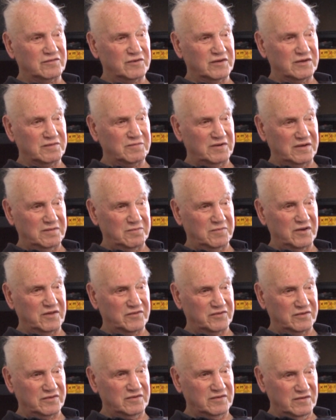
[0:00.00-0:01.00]
where my
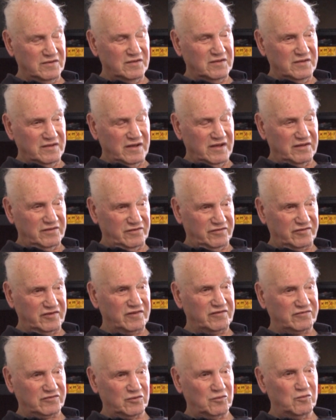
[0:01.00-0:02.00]
mother and
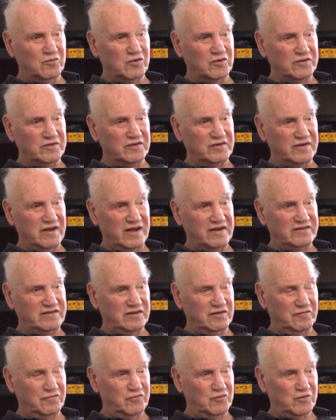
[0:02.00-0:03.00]
sister were in
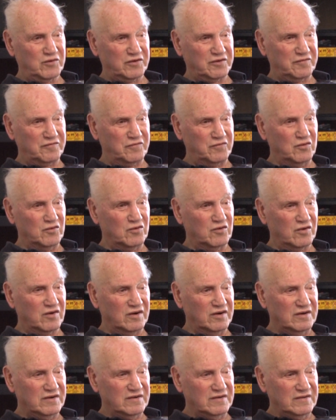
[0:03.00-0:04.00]
1944.